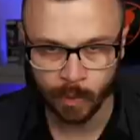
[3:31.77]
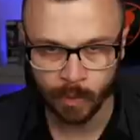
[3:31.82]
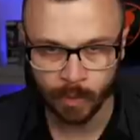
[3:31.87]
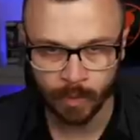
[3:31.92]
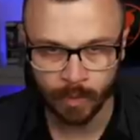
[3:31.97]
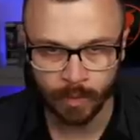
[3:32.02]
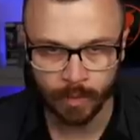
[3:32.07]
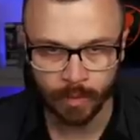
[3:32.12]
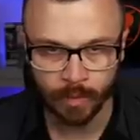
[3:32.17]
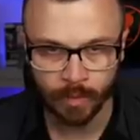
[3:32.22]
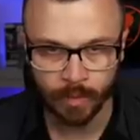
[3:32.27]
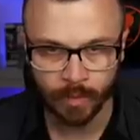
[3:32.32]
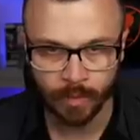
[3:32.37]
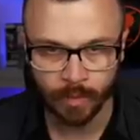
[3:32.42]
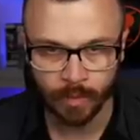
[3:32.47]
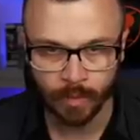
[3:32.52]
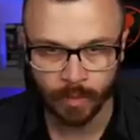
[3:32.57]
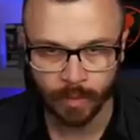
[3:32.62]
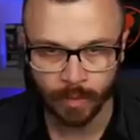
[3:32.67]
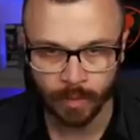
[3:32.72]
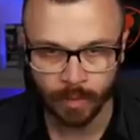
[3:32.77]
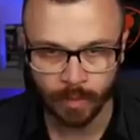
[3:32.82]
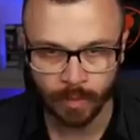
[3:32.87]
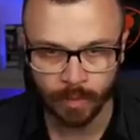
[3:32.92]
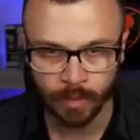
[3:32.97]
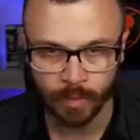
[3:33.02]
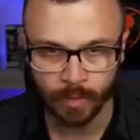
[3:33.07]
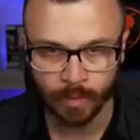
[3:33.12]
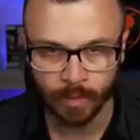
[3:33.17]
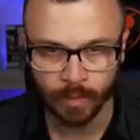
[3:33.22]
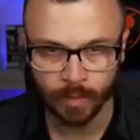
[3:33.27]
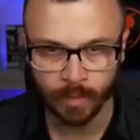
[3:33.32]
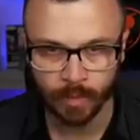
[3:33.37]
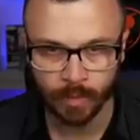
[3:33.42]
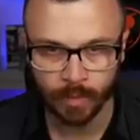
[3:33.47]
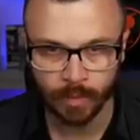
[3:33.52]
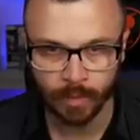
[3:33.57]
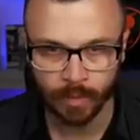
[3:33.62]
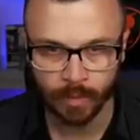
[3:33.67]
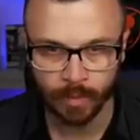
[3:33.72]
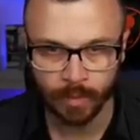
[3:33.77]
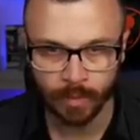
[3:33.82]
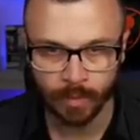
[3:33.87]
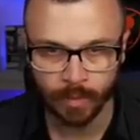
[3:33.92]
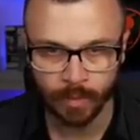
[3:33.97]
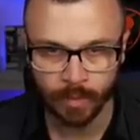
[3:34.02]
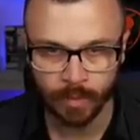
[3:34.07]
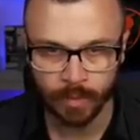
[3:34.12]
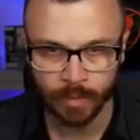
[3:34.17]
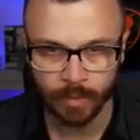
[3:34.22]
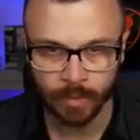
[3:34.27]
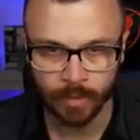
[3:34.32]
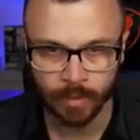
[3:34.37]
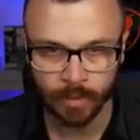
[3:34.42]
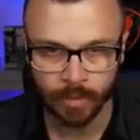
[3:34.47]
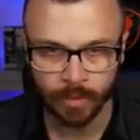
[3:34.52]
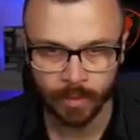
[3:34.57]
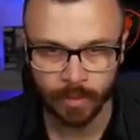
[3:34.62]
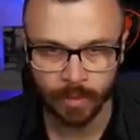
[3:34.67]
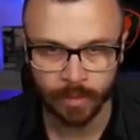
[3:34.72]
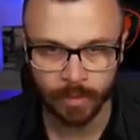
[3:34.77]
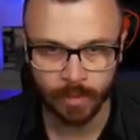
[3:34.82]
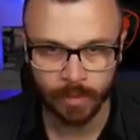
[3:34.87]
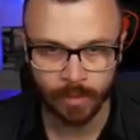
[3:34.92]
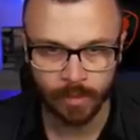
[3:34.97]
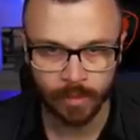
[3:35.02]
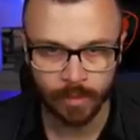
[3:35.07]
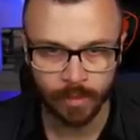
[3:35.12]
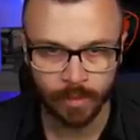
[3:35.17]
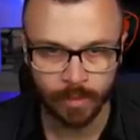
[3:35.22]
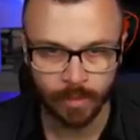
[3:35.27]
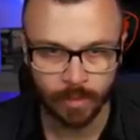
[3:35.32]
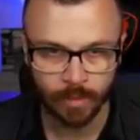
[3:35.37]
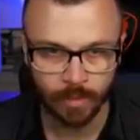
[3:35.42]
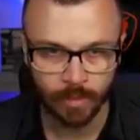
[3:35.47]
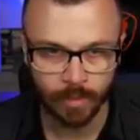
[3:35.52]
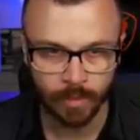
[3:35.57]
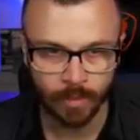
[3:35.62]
Nothing is said.